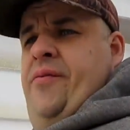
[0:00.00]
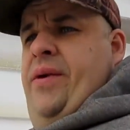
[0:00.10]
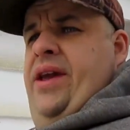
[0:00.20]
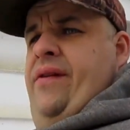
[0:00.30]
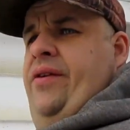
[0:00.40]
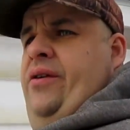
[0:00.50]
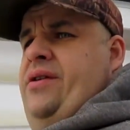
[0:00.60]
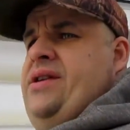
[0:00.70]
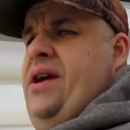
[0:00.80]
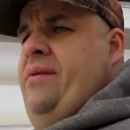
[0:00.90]
for me, of
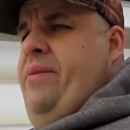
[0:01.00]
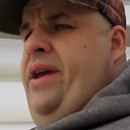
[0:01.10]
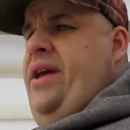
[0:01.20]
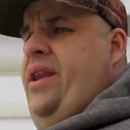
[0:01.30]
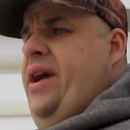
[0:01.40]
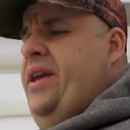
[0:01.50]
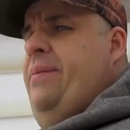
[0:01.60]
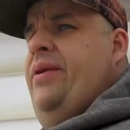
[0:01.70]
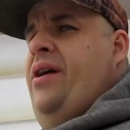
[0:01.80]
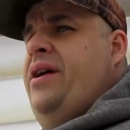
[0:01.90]
course, been uh,
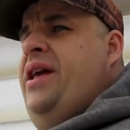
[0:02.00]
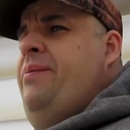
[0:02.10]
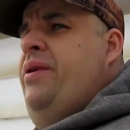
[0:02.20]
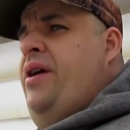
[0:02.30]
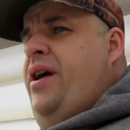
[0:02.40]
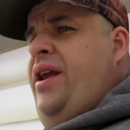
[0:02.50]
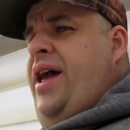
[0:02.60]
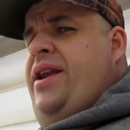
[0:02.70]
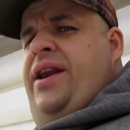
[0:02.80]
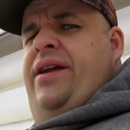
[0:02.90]
keeping on, keeping on,
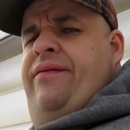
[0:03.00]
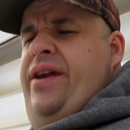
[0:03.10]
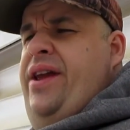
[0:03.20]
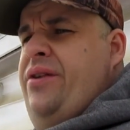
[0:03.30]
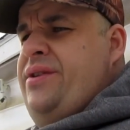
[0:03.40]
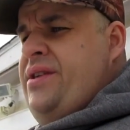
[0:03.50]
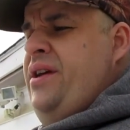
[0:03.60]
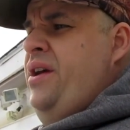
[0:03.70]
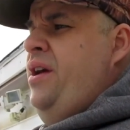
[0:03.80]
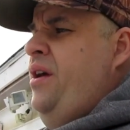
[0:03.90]
editing videos,
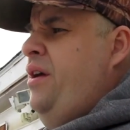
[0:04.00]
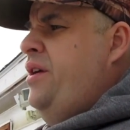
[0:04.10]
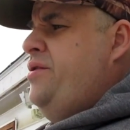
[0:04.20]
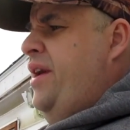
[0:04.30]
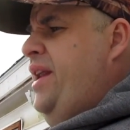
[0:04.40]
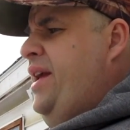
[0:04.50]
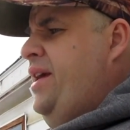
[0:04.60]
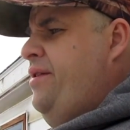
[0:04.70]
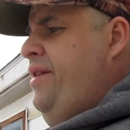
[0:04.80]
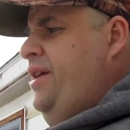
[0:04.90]
trying to
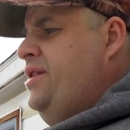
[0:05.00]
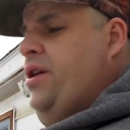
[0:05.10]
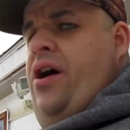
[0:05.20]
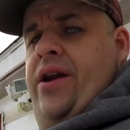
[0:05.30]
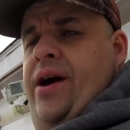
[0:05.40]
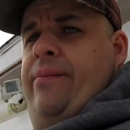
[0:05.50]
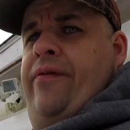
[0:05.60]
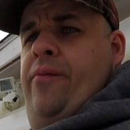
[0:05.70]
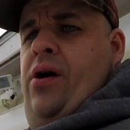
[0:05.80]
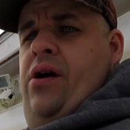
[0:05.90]
get things caught up
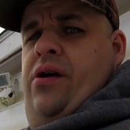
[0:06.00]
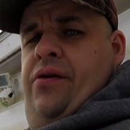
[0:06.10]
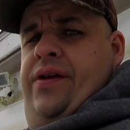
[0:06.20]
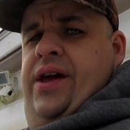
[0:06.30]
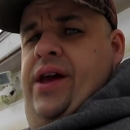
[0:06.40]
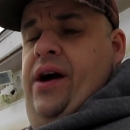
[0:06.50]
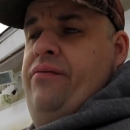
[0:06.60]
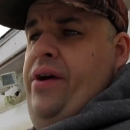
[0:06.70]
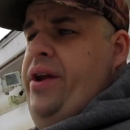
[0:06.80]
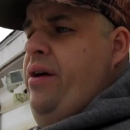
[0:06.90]
from all the uh,
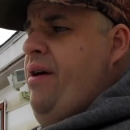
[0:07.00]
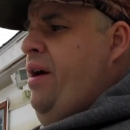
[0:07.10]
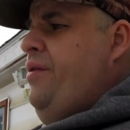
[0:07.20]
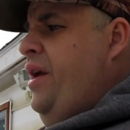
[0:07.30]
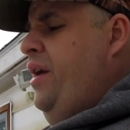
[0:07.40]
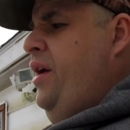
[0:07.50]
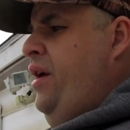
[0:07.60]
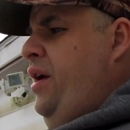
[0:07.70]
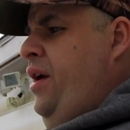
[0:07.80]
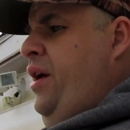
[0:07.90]
running around.
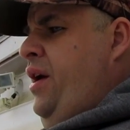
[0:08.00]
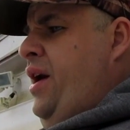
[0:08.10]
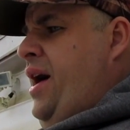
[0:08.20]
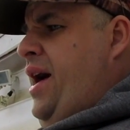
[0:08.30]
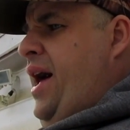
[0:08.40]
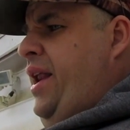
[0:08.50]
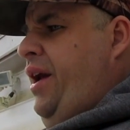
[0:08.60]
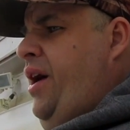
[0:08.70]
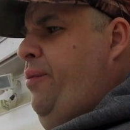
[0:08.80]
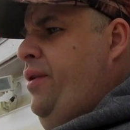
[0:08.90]
I had a
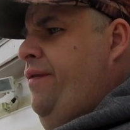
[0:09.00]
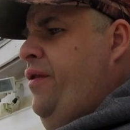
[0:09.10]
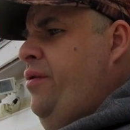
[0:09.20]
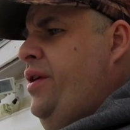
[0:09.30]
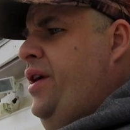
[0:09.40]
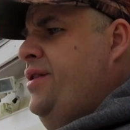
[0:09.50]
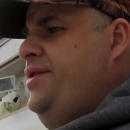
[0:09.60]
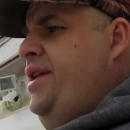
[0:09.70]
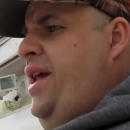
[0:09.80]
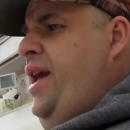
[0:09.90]
couple of phone calls
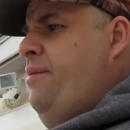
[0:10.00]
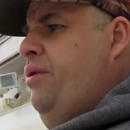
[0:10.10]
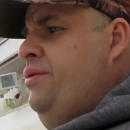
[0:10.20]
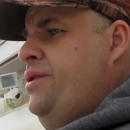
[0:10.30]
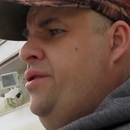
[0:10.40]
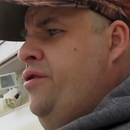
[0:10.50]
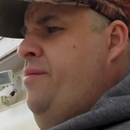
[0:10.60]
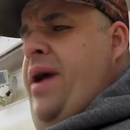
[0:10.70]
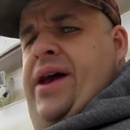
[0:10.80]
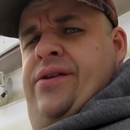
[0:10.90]
today about
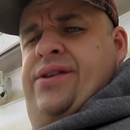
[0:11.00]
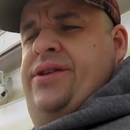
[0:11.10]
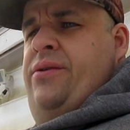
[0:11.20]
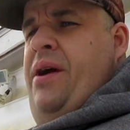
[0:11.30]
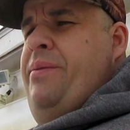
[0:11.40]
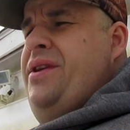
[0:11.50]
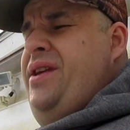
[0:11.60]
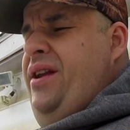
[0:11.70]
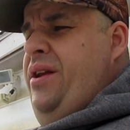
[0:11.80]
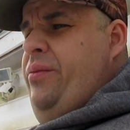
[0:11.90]
certain matters, so I've been
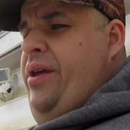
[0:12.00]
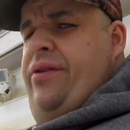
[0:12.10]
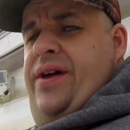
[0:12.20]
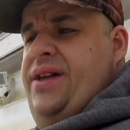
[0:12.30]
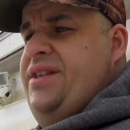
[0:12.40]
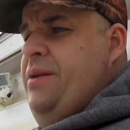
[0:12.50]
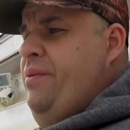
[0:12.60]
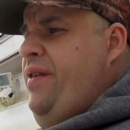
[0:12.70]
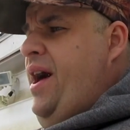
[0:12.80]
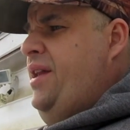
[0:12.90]
dealing with uh, some
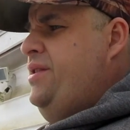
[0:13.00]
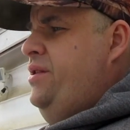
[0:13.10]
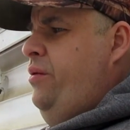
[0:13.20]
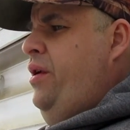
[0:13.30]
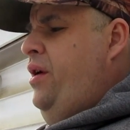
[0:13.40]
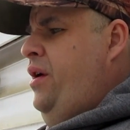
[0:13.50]
of that. So